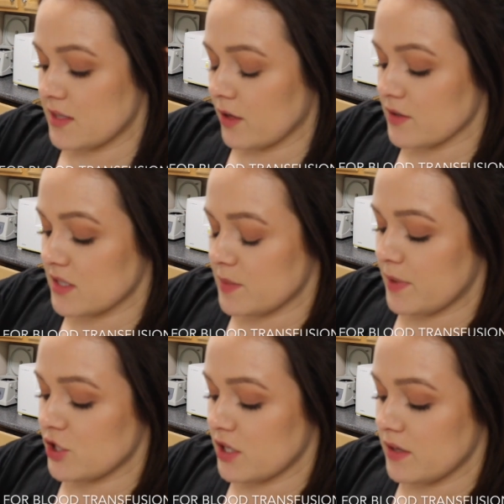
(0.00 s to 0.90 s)
cell
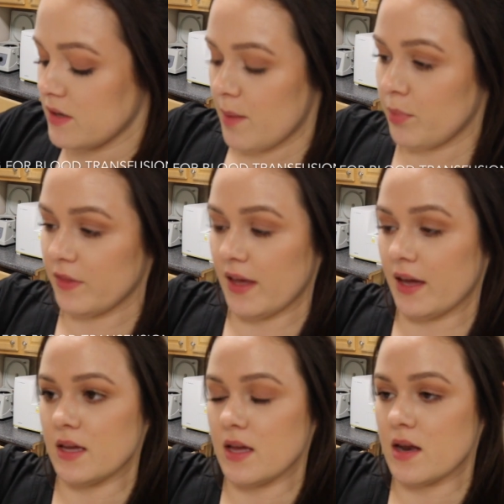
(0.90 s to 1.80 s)
suspension and put
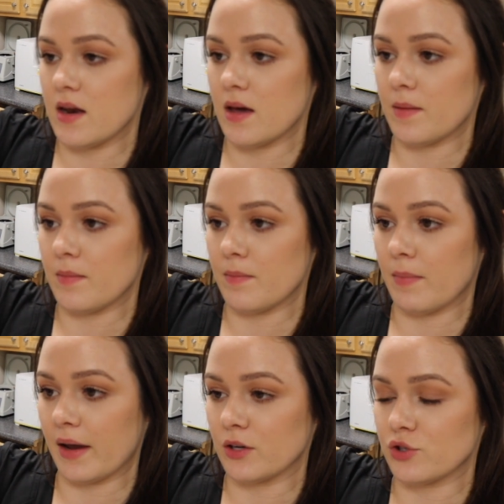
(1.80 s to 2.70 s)
that in
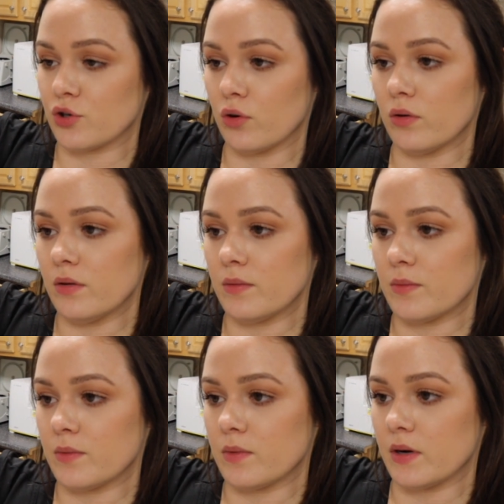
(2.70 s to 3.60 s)
my control.
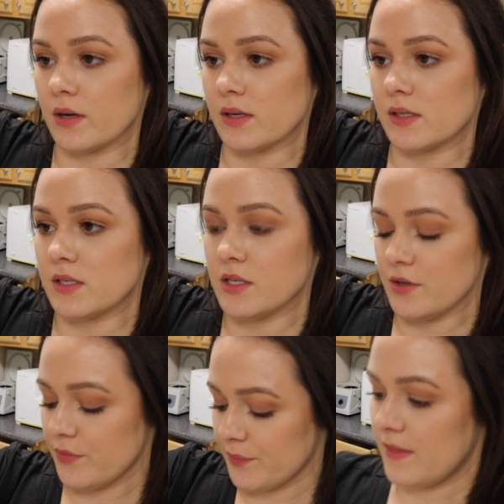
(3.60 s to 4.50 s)
1,
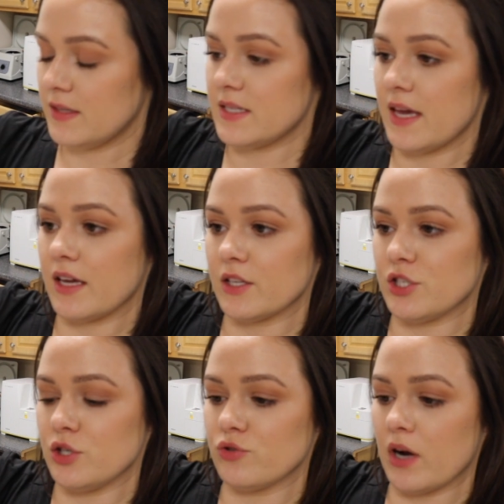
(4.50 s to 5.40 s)
2. And then take
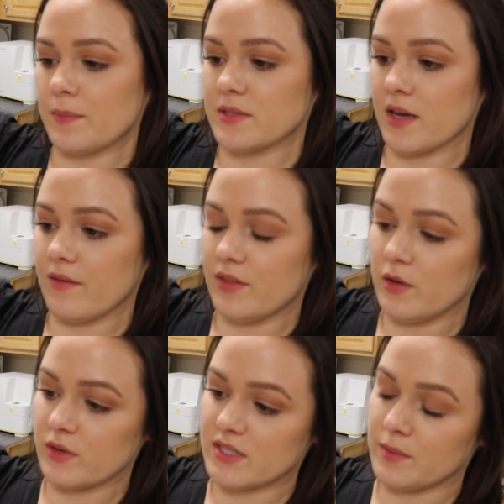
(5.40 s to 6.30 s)
2 drops of
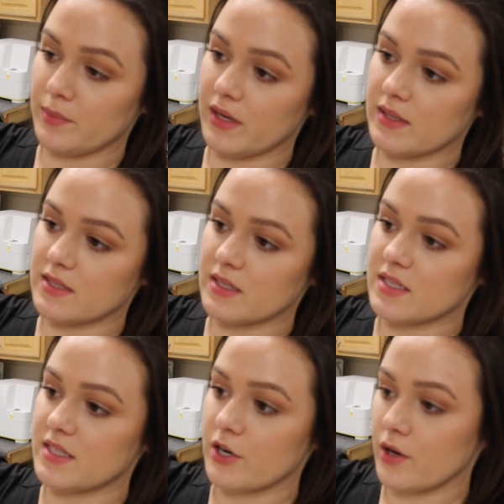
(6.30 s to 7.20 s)
the recipient's
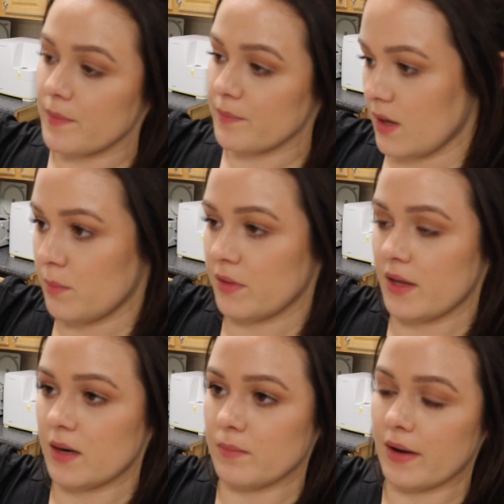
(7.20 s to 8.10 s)
serum and put
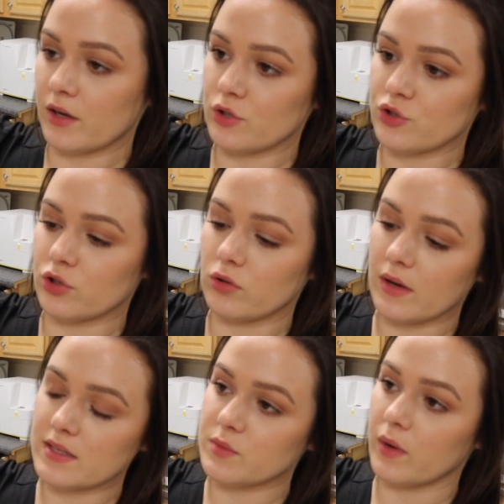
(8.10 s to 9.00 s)
that in my control
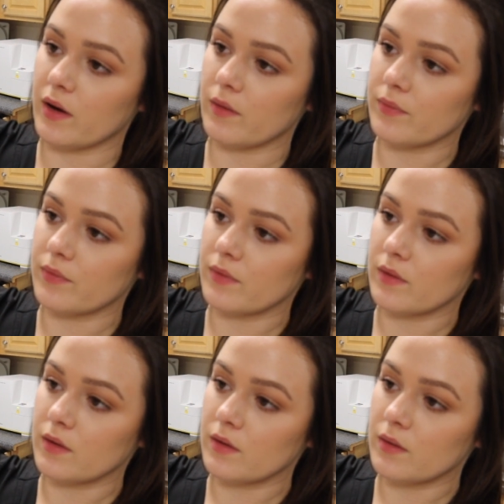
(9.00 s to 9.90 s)
as well.
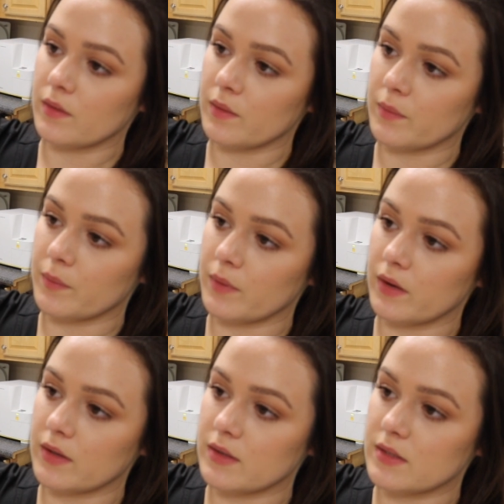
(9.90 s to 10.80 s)

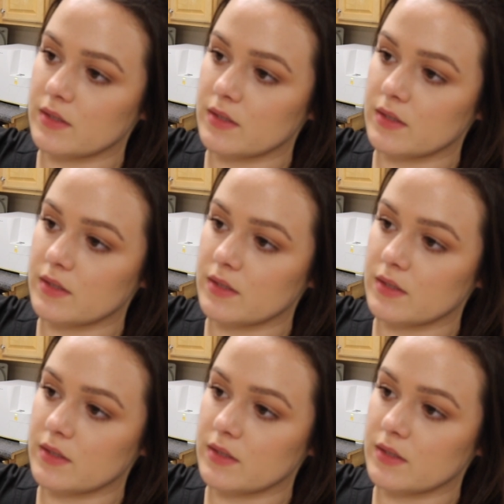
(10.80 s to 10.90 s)
1,